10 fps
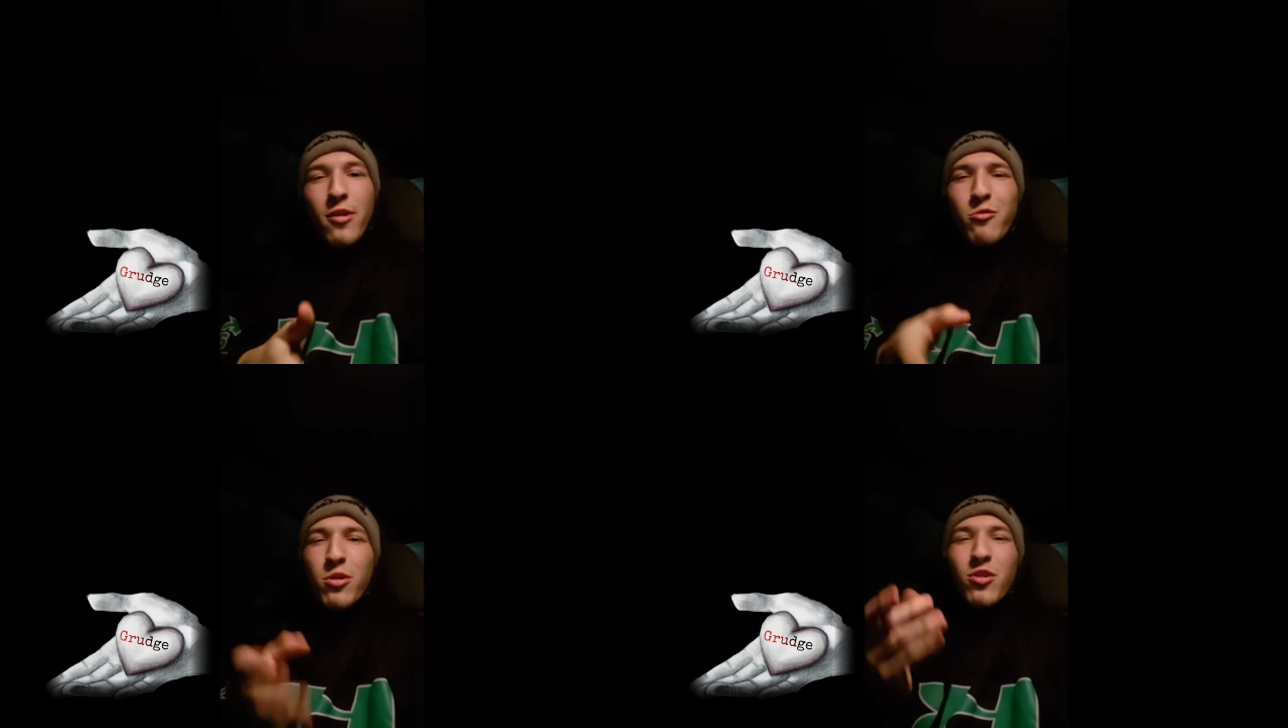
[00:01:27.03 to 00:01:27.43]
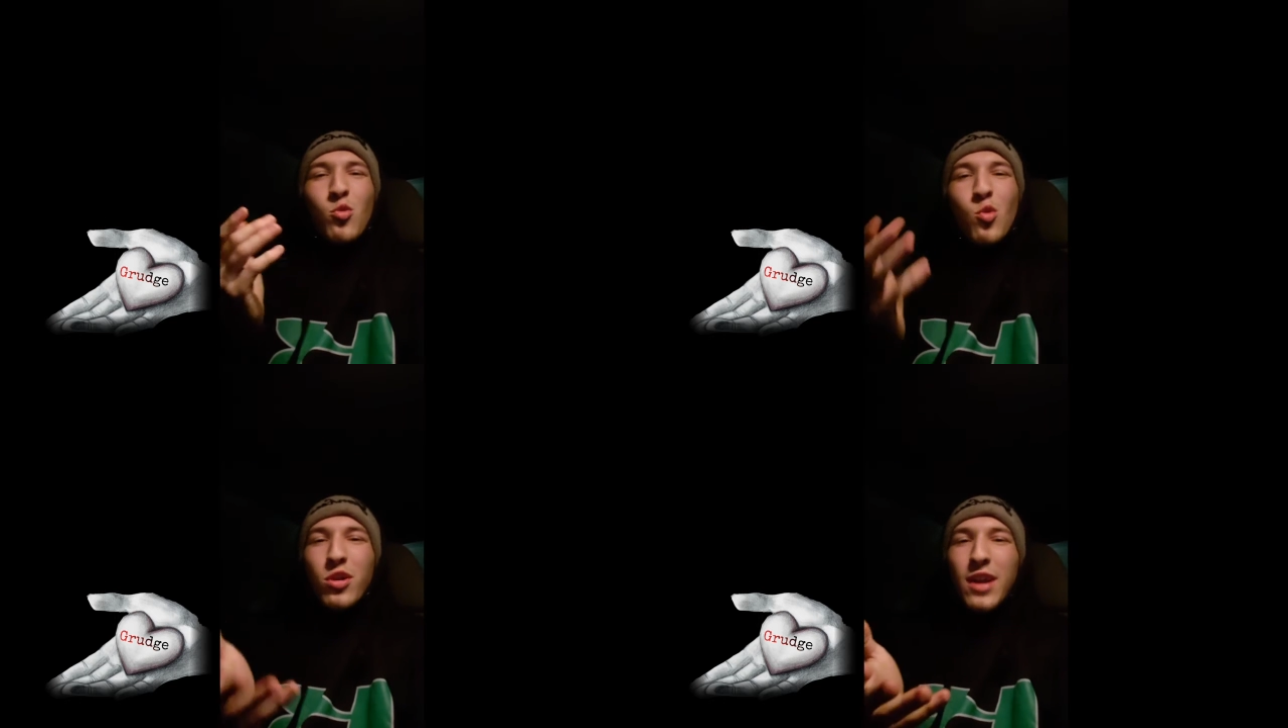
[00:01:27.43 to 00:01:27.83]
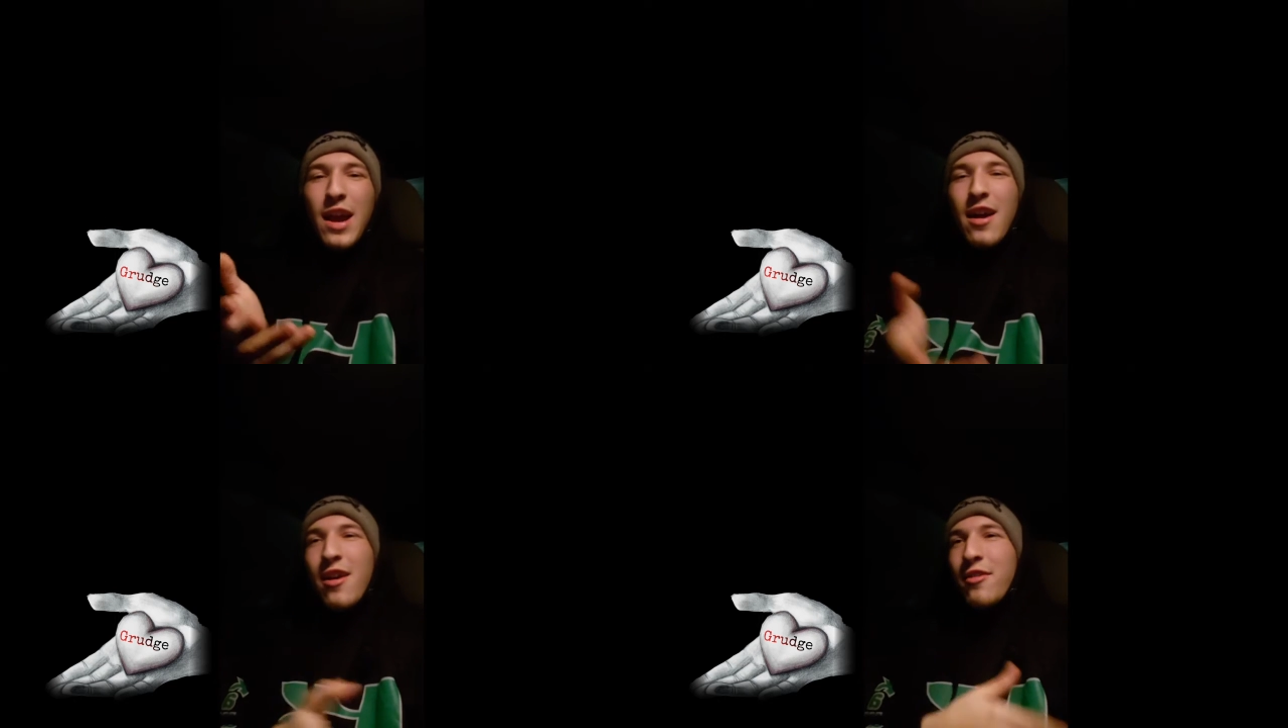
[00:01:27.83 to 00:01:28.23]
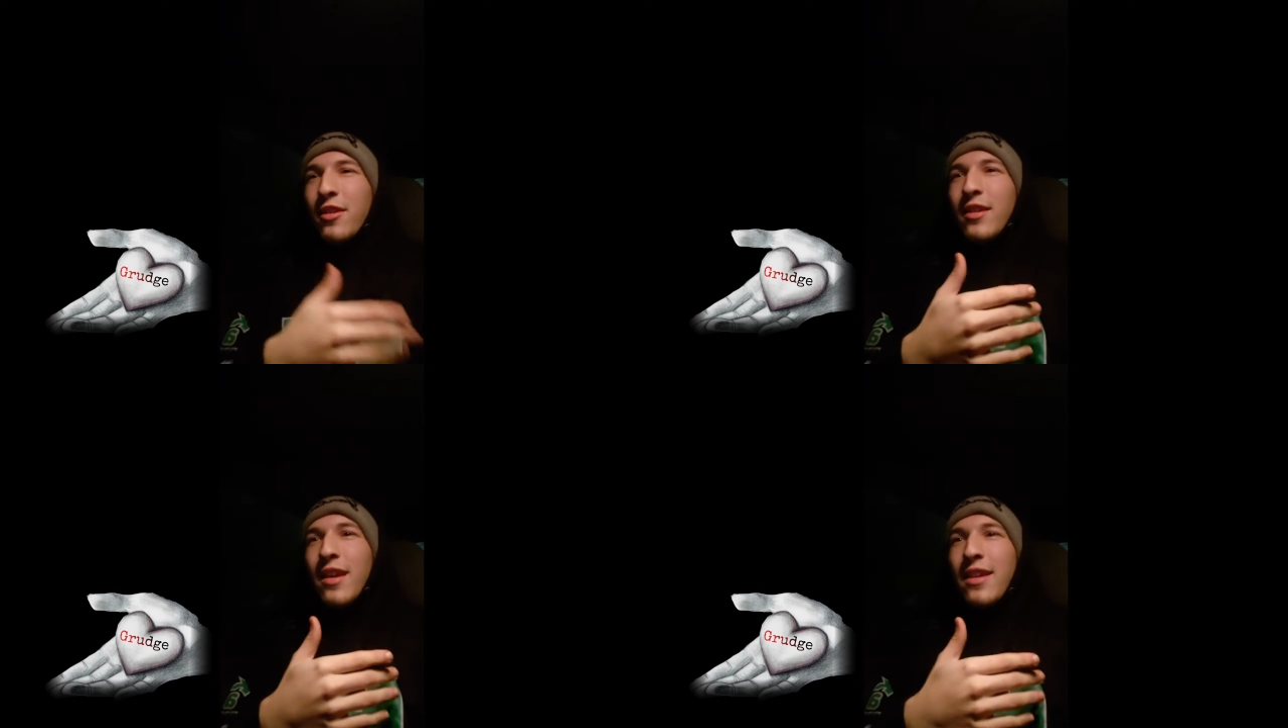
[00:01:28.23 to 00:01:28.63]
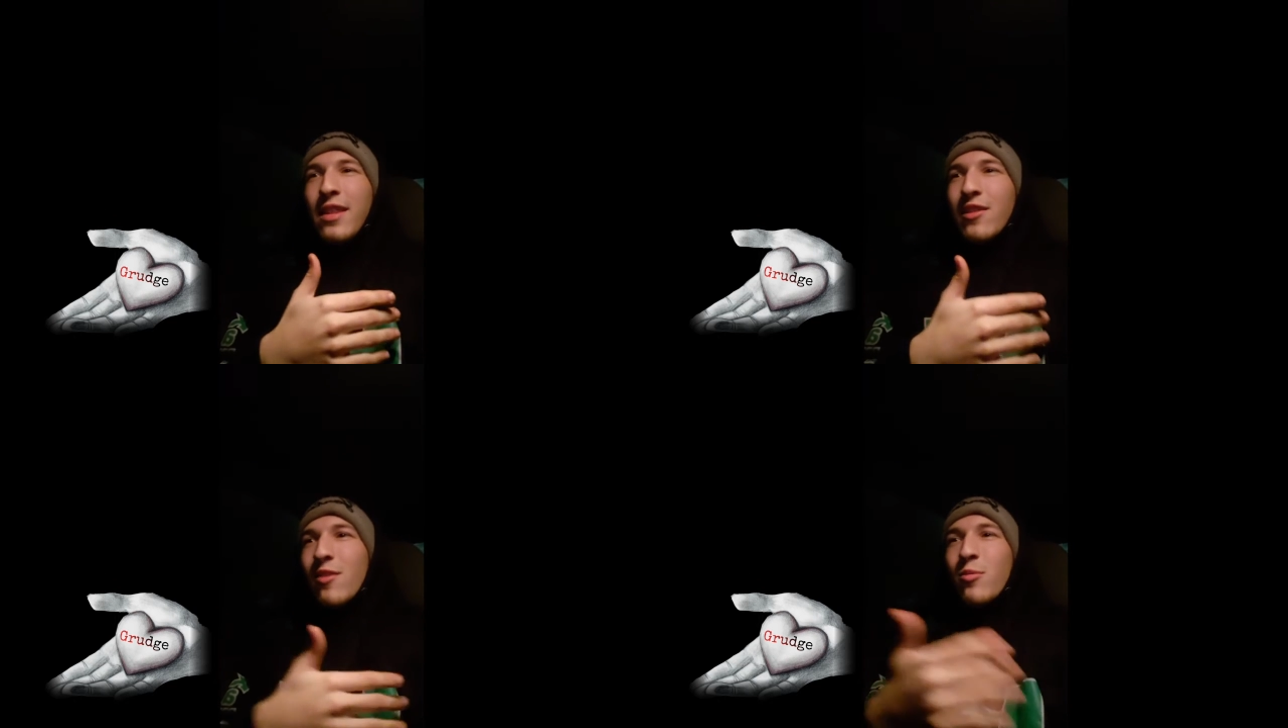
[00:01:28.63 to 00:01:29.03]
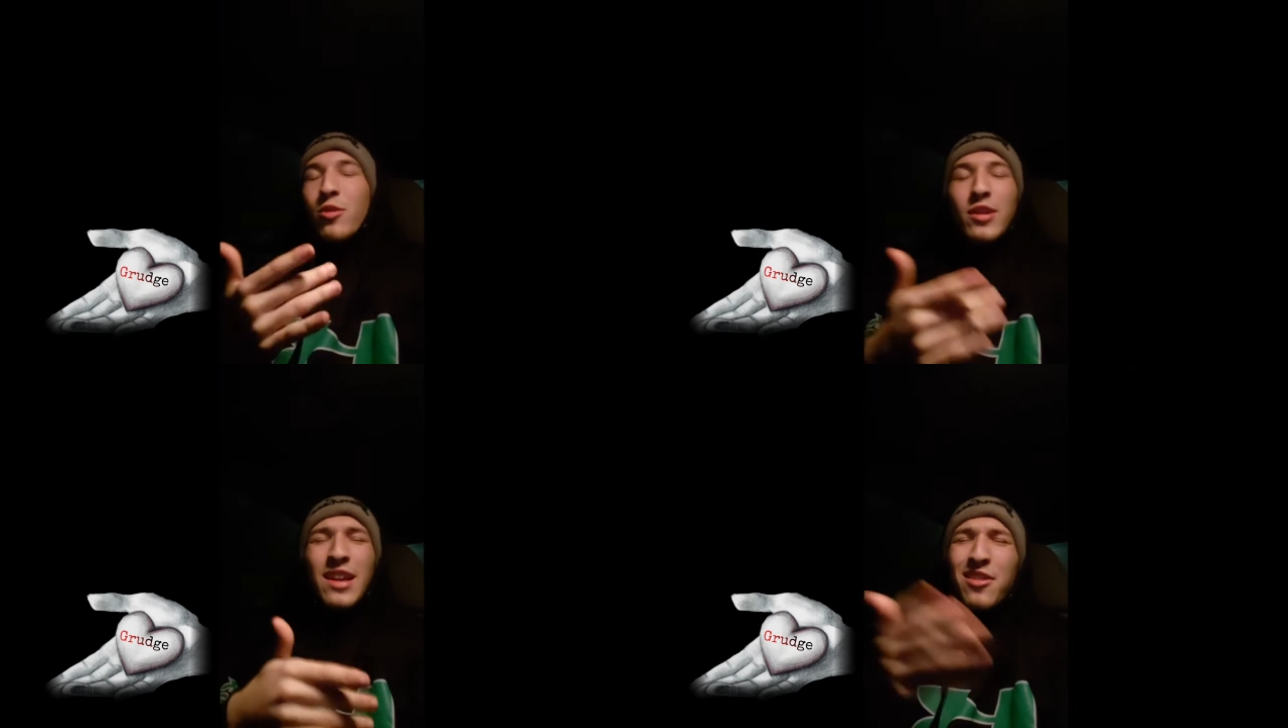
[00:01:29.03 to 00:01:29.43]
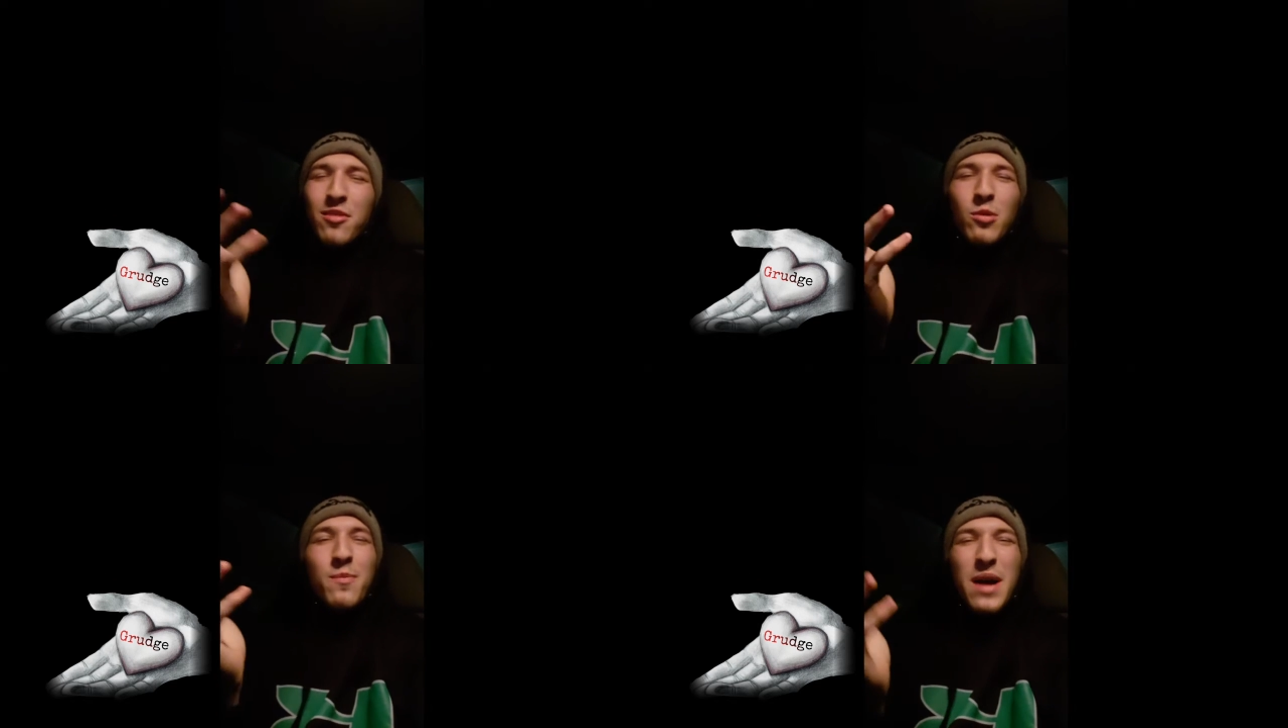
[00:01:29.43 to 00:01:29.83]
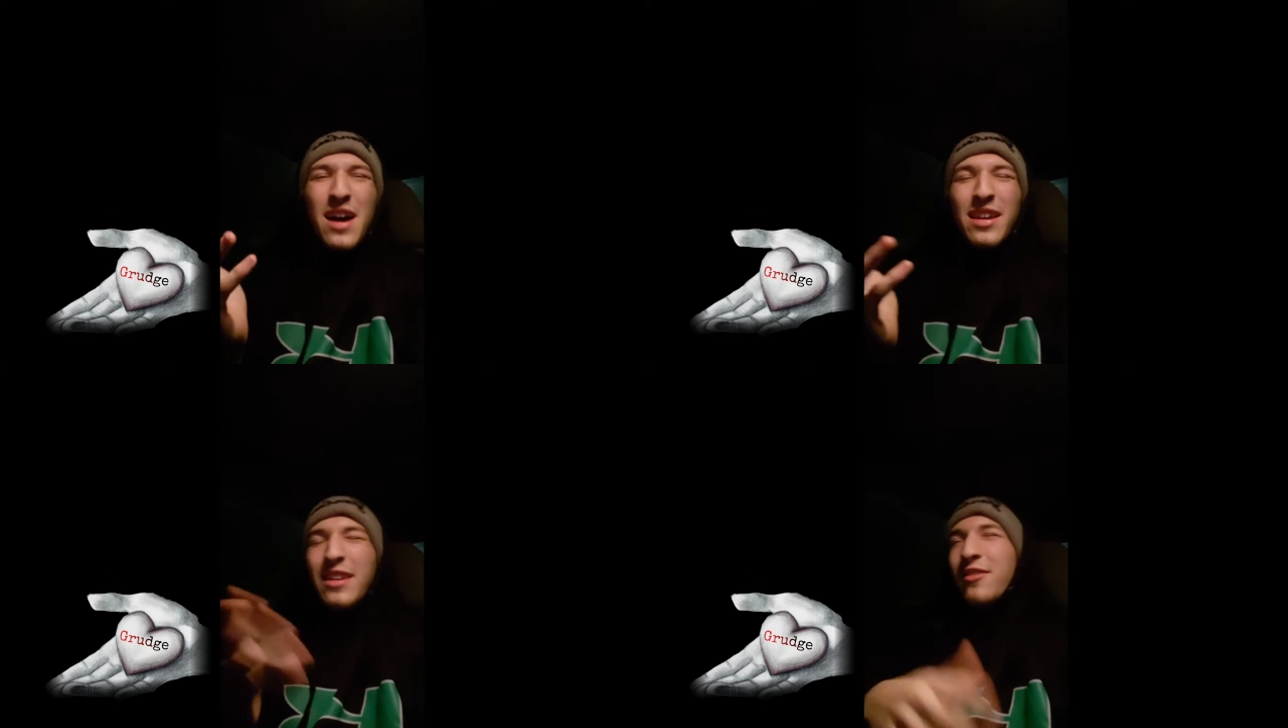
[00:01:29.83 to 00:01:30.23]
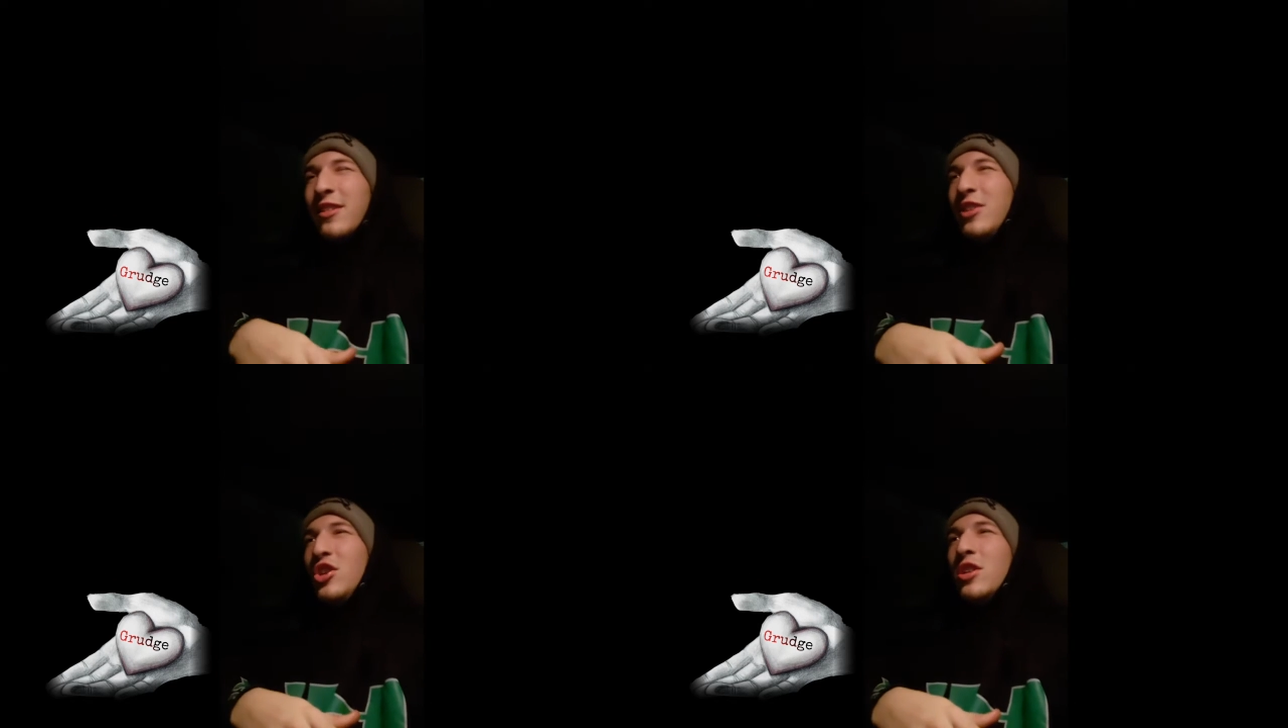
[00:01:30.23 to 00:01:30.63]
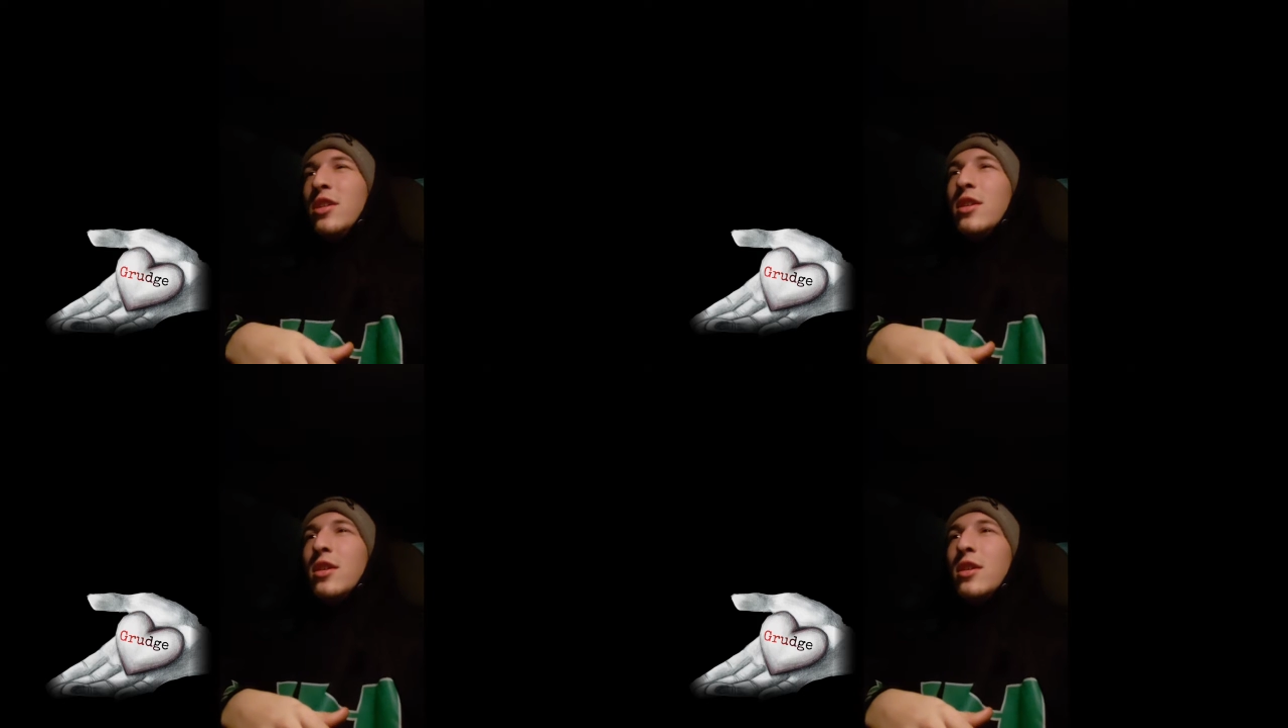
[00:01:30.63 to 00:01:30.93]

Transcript: everyone wants to work out and summer, get that summer body and all that shit.